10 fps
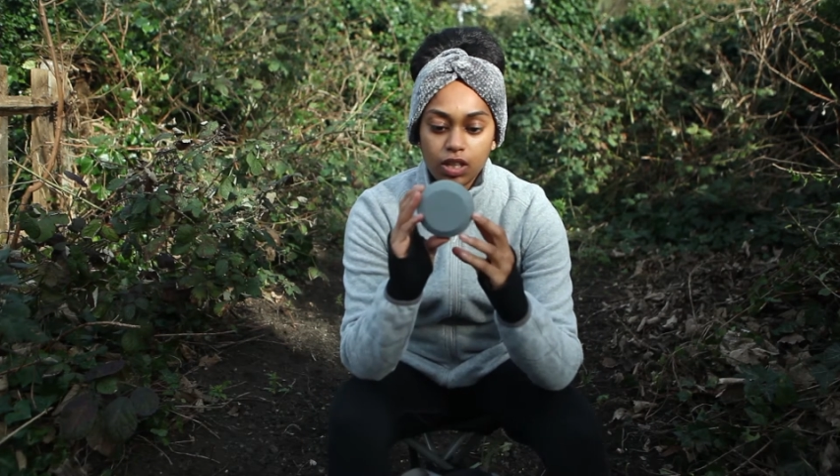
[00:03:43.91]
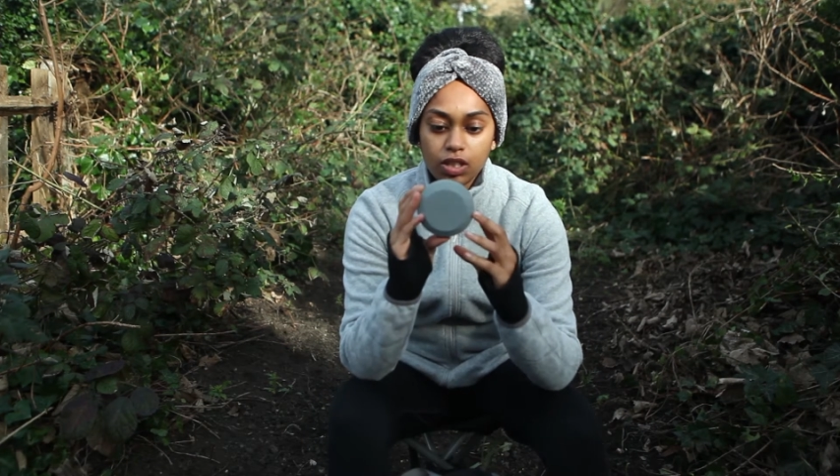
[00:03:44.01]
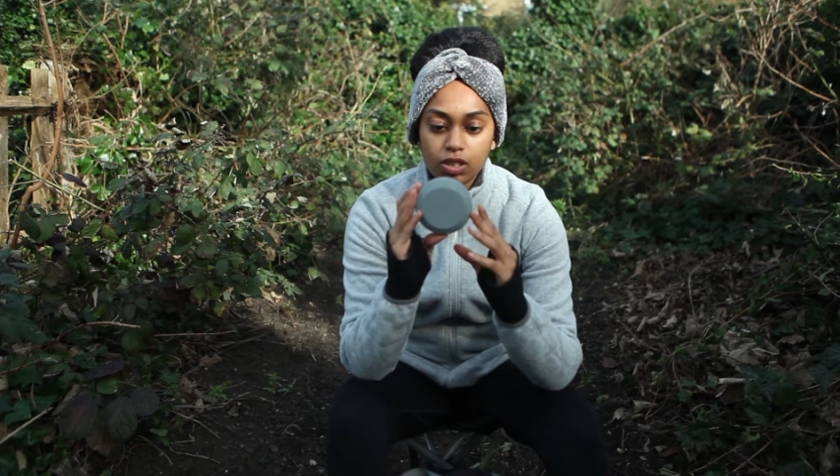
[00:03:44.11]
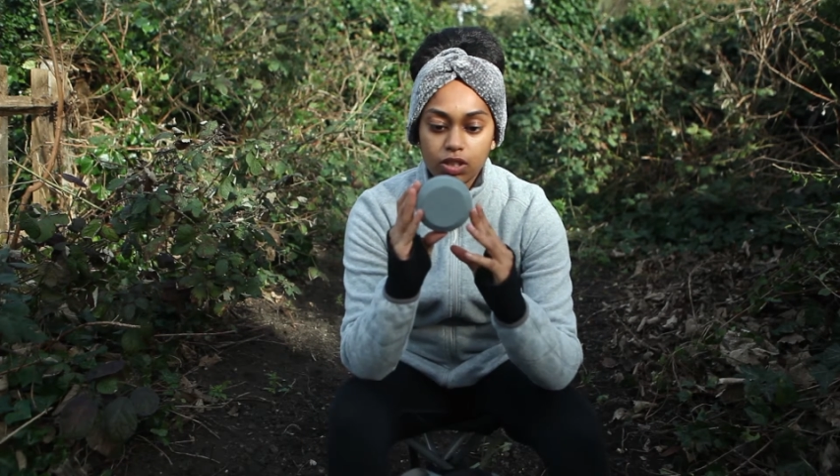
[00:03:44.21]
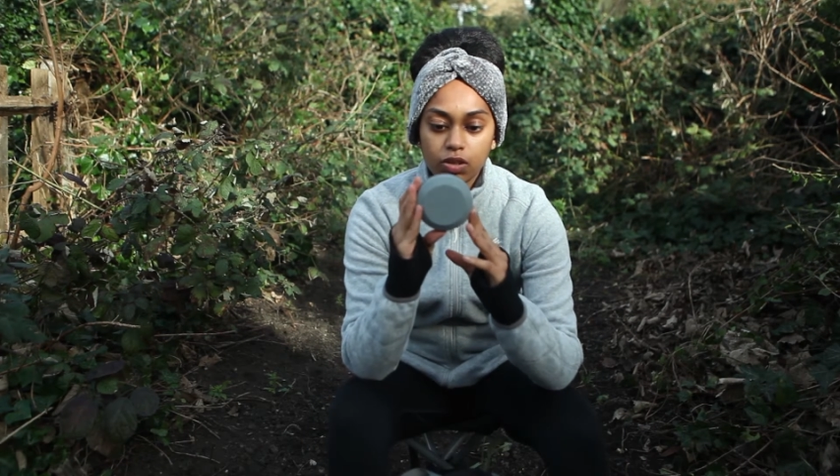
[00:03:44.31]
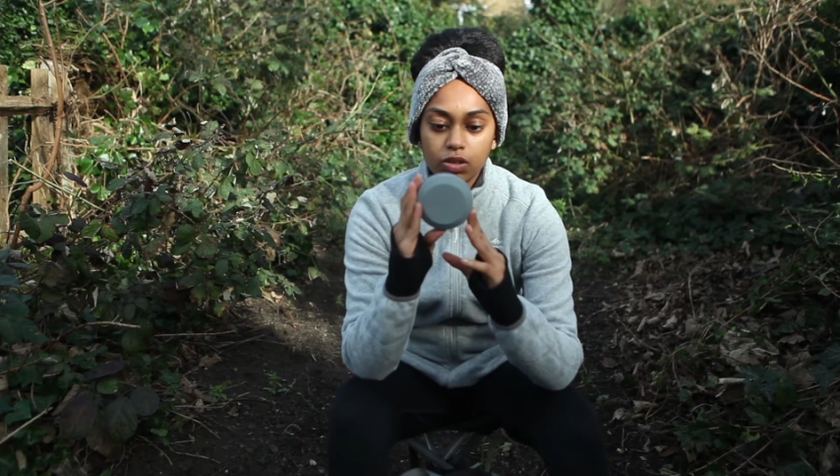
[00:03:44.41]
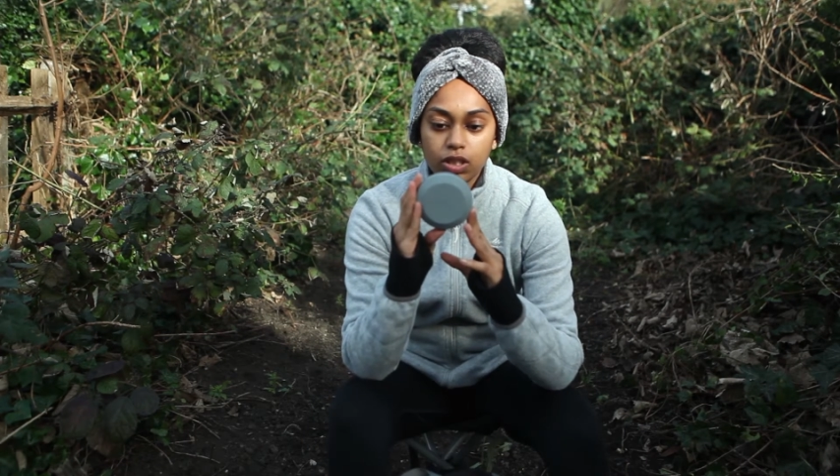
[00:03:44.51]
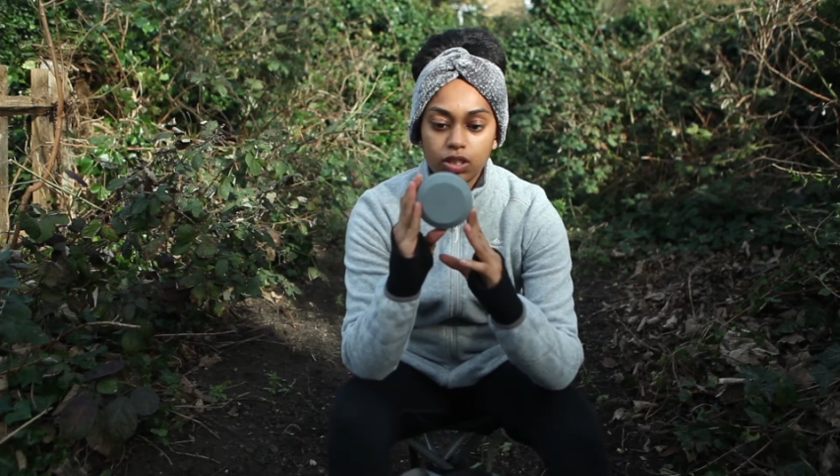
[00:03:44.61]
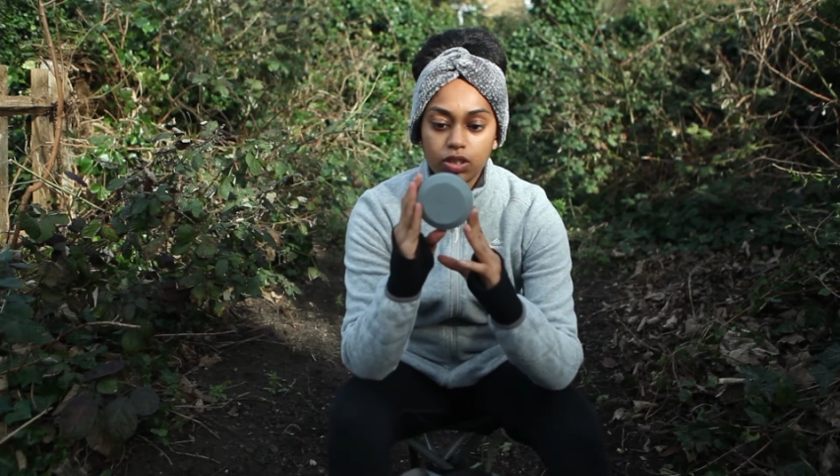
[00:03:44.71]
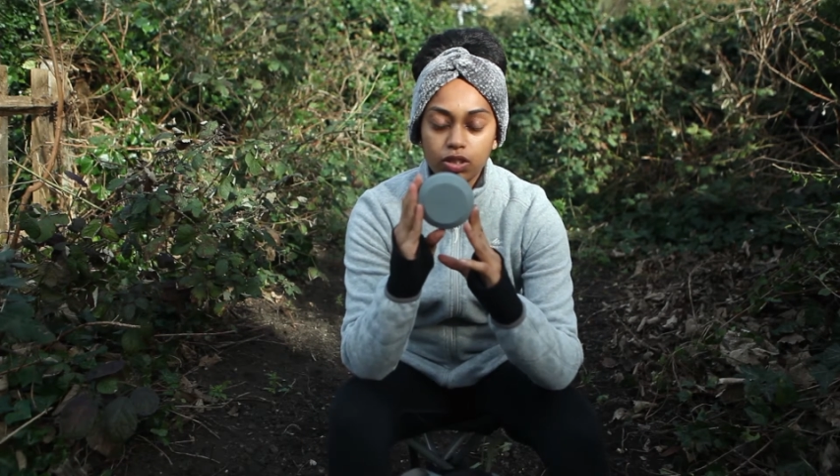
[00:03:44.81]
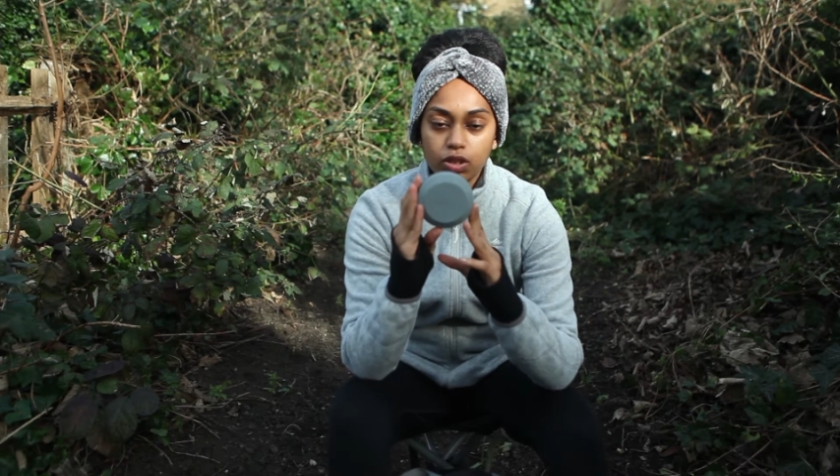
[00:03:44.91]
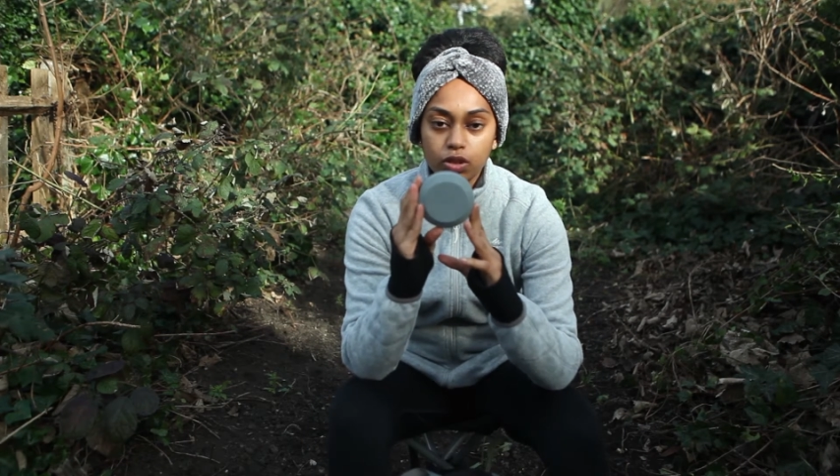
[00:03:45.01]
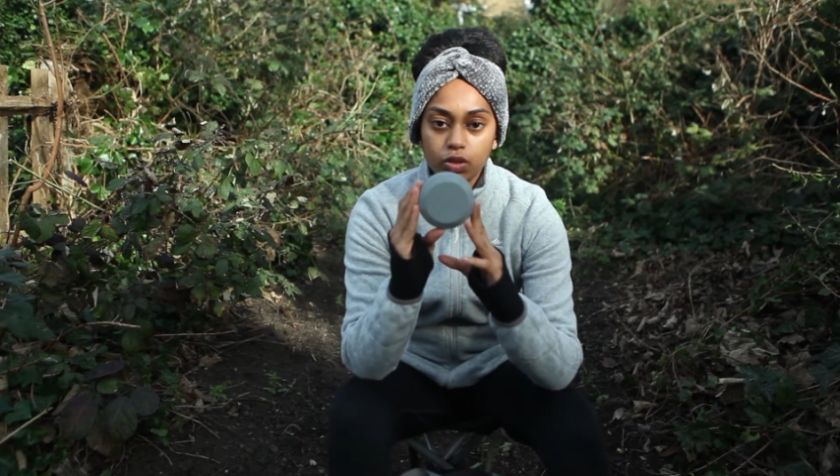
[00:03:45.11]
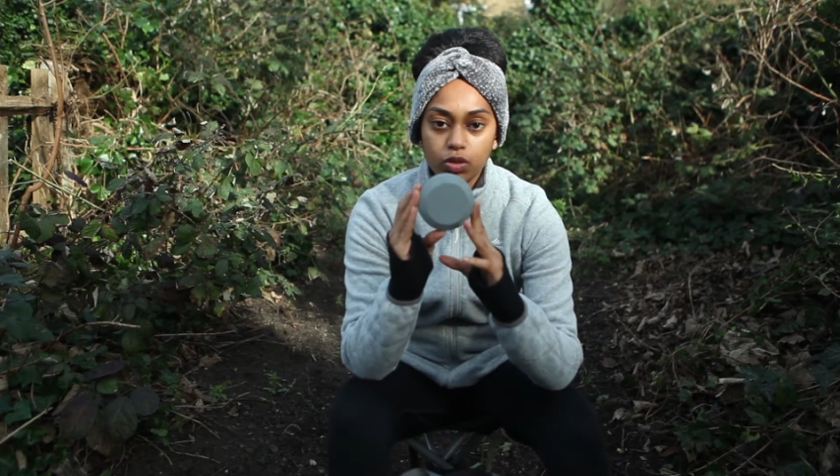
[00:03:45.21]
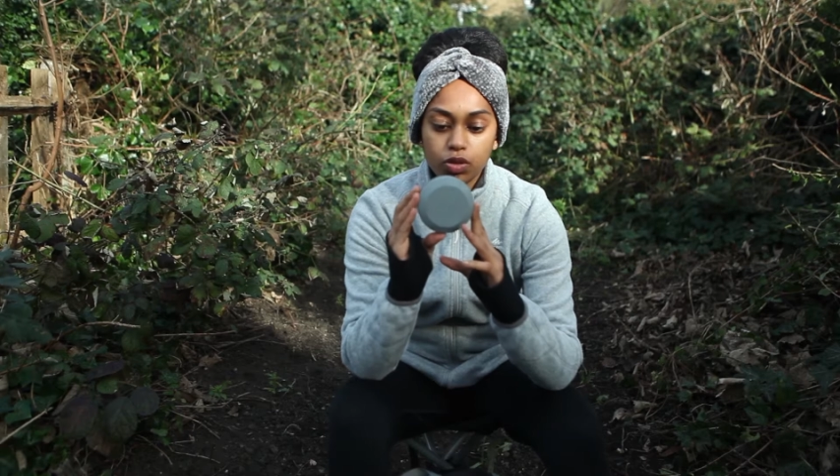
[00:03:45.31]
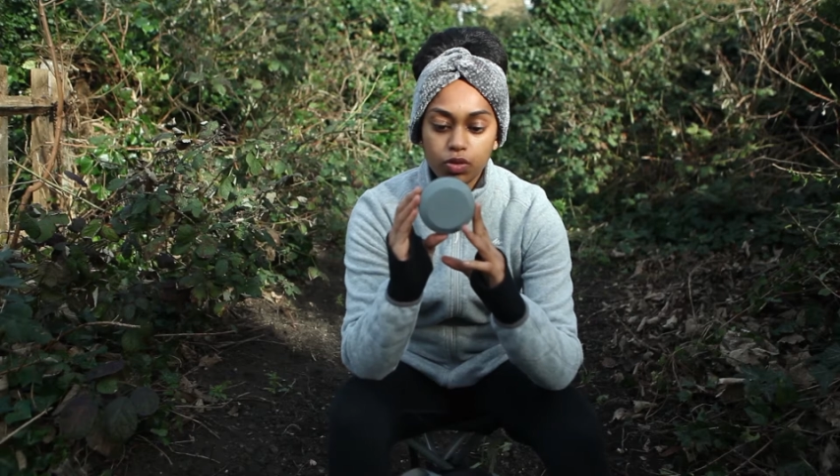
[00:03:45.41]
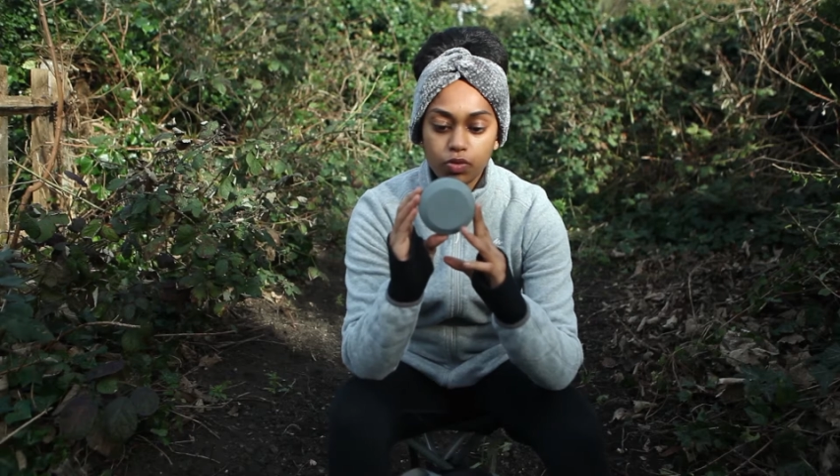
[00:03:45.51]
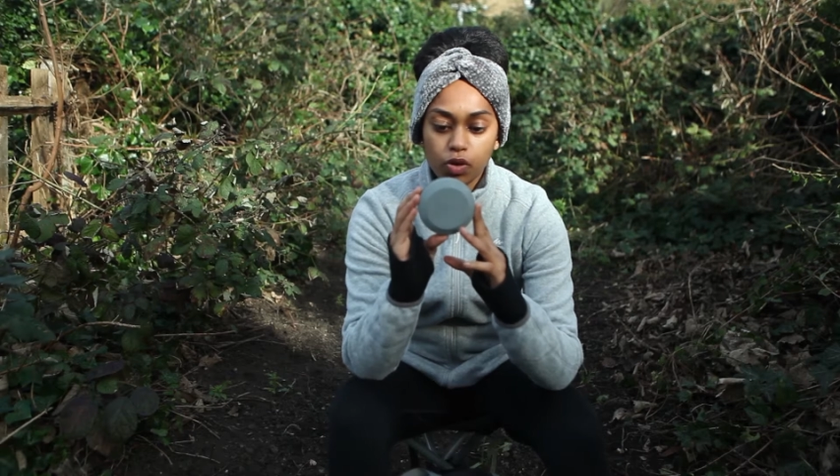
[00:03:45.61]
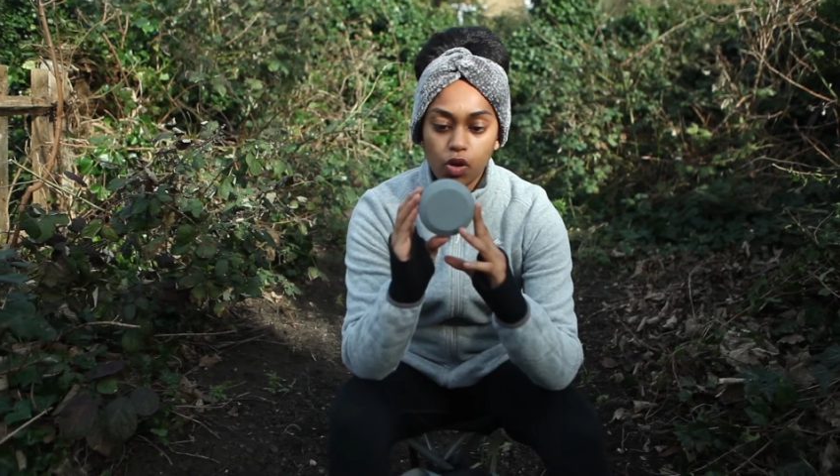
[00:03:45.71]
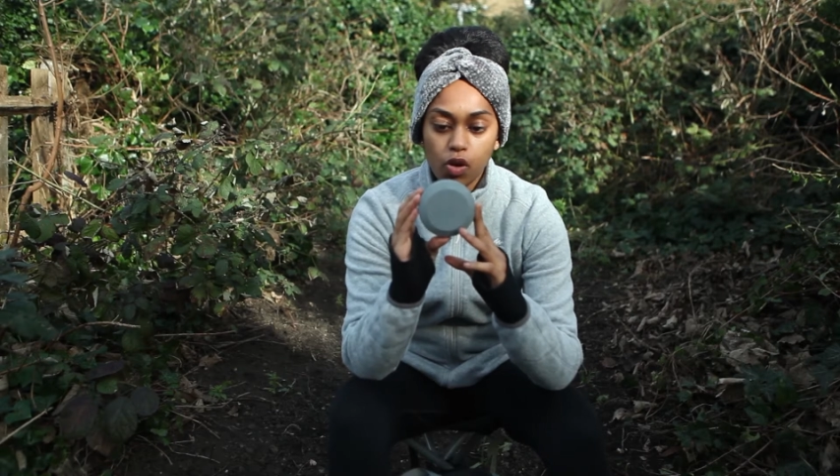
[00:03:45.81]
So this is used
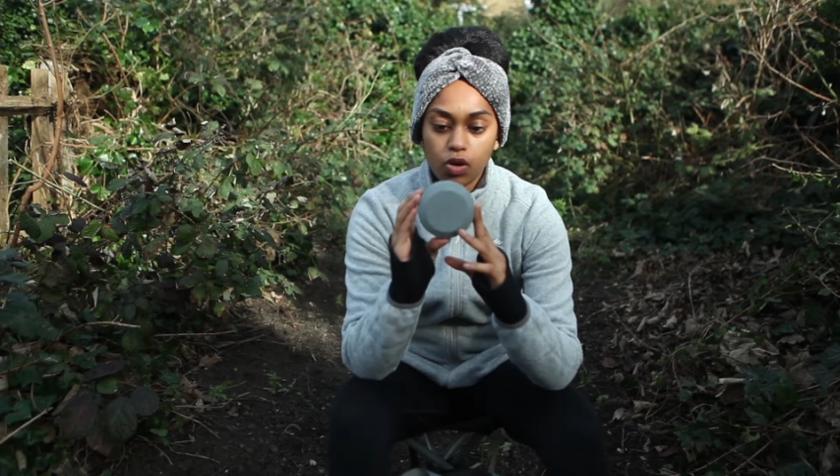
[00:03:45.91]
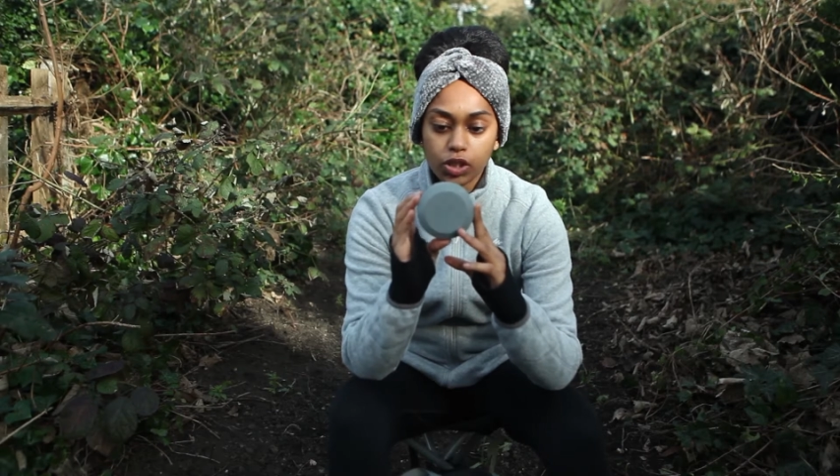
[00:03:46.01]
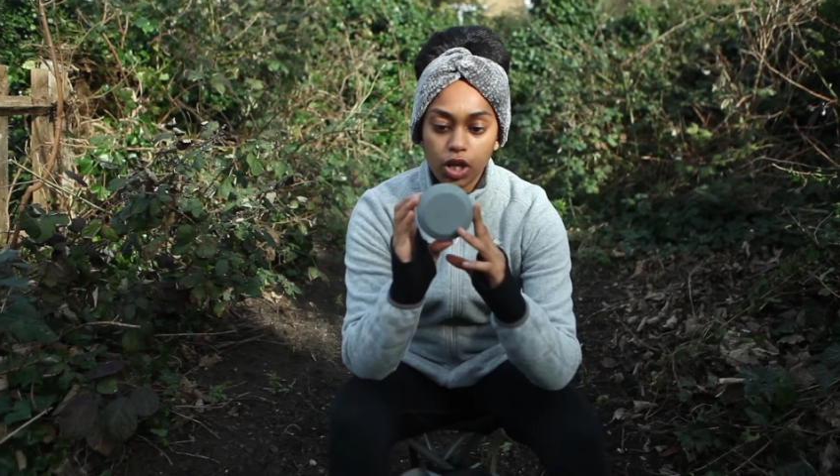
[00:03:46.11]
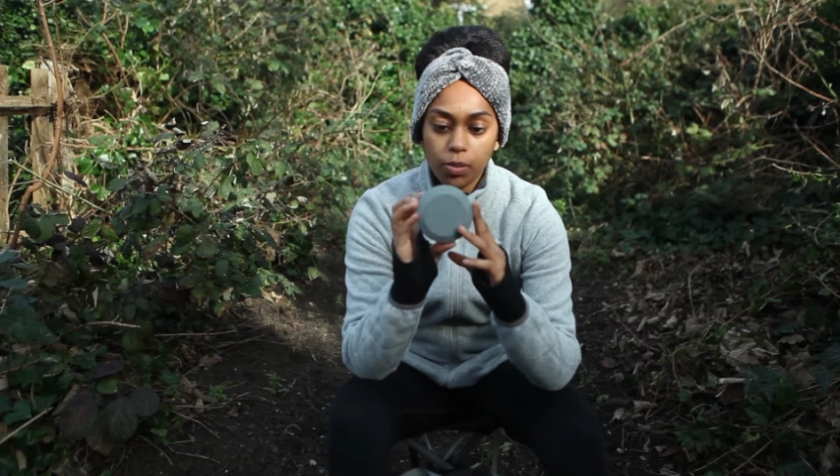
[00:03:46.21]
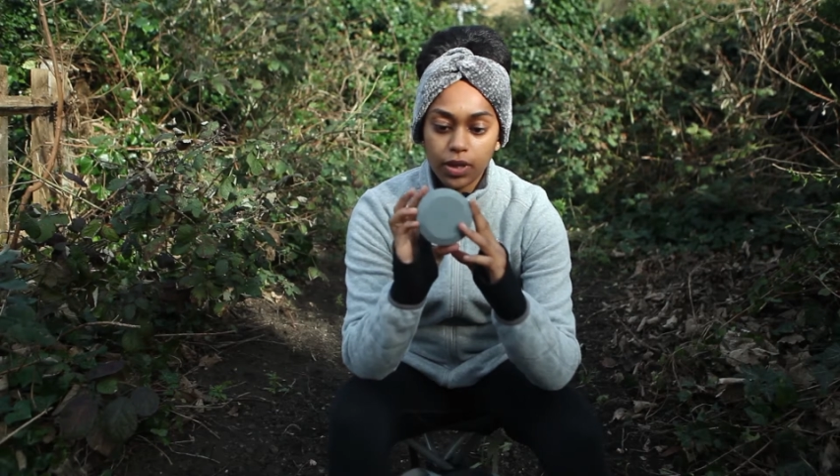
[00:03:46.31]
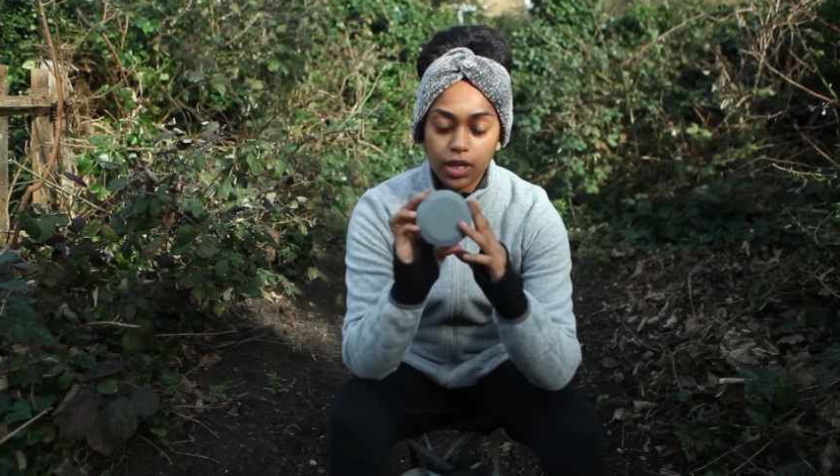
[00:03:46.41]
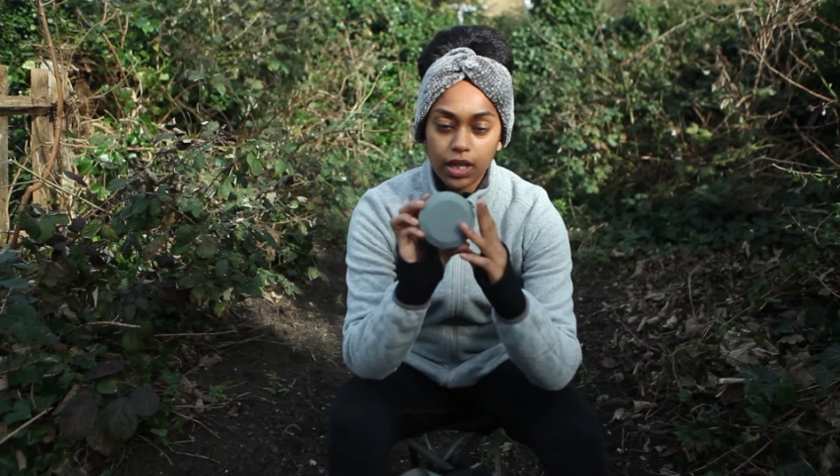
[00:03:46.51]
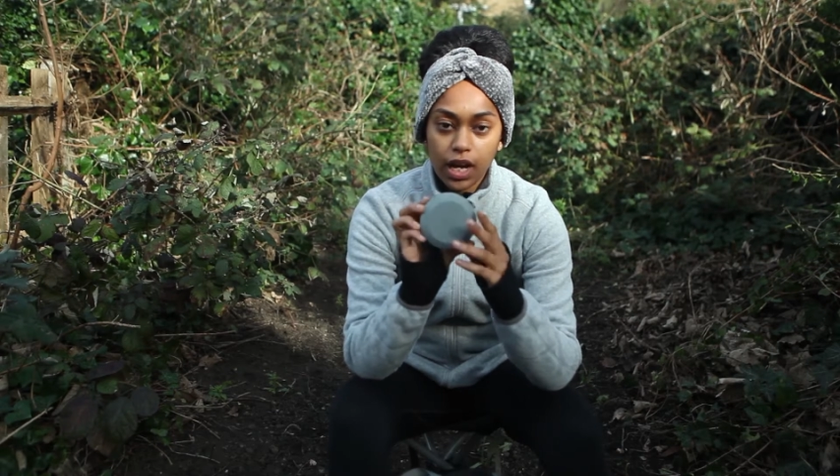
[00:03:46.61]
for sharpening